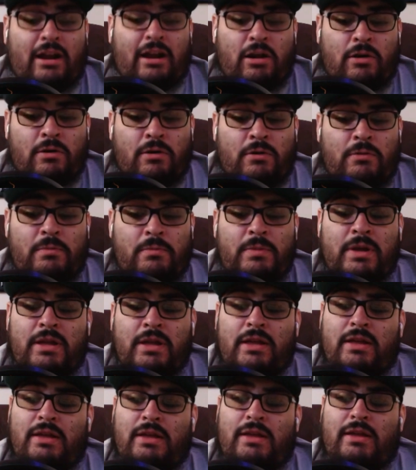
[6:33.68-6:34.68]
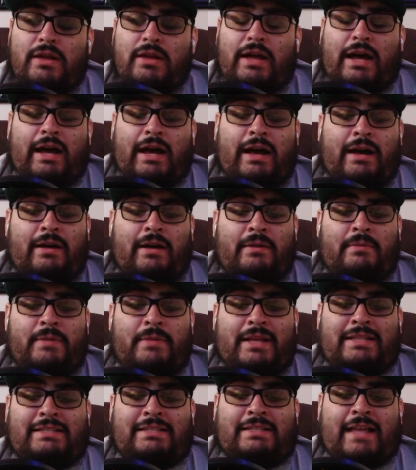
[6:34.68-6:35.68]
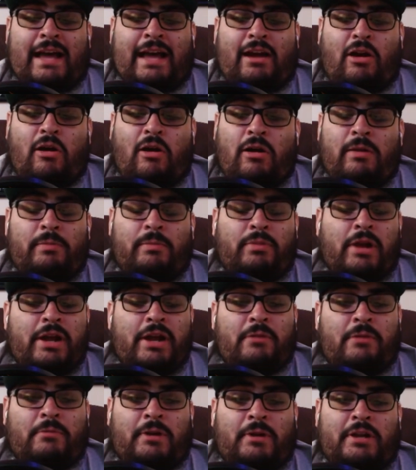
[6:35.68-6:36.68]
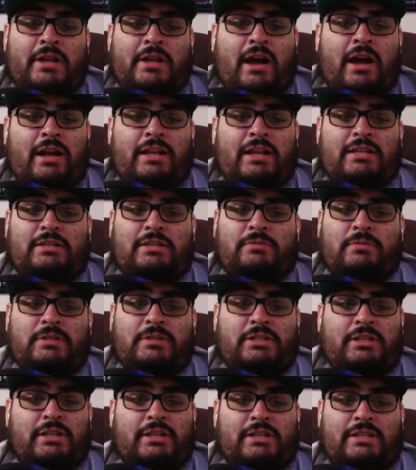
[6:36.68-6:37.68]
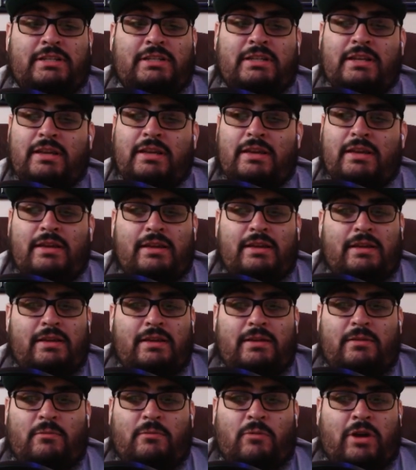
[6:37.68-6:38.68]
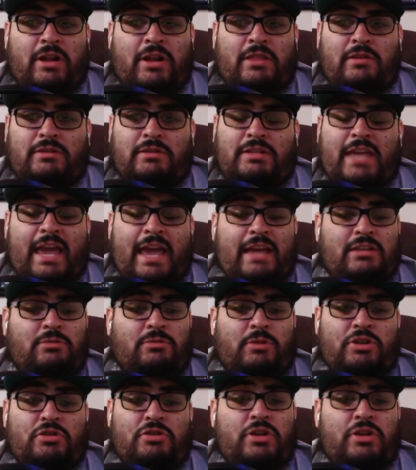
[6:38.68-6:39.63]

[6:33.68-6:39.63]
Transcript: home. Um, it's that heartbreaker where Giannis was just one of those games where you